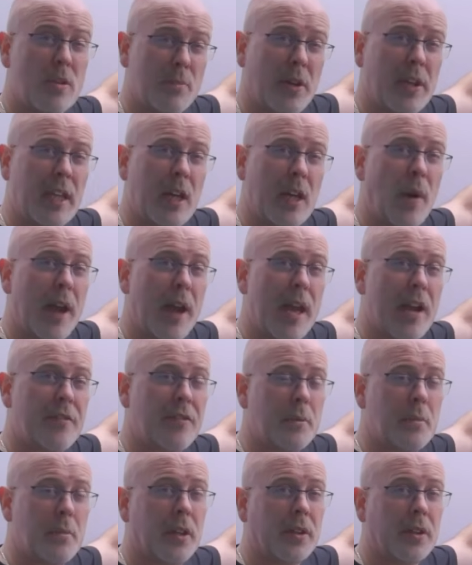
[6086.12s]
of money away
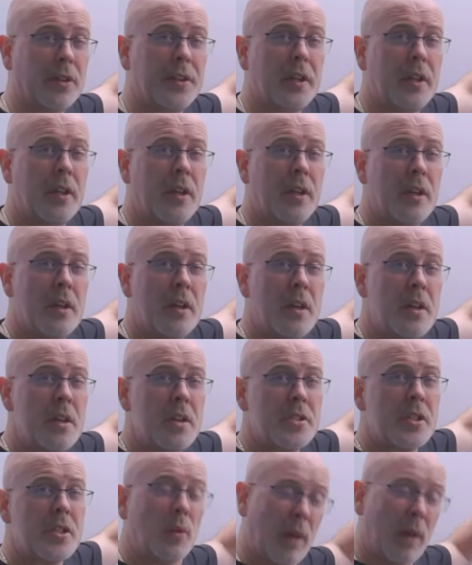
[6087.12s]
every month.
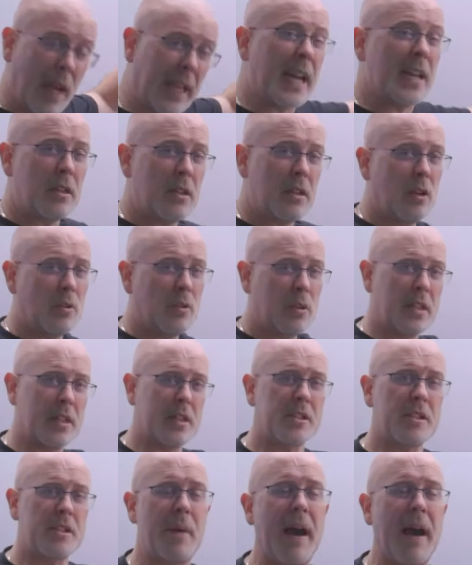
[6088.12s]
So again,
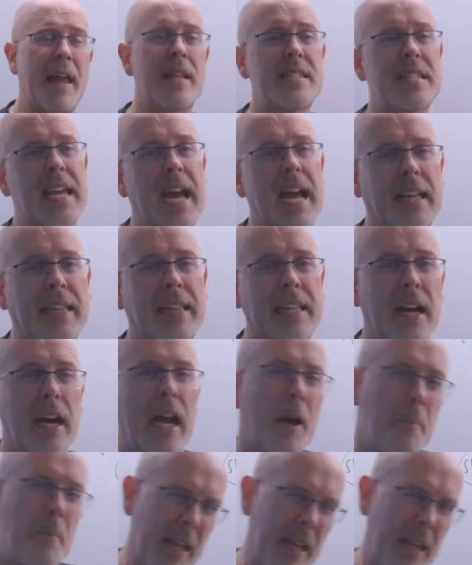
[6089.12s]
there's a balancing act there. How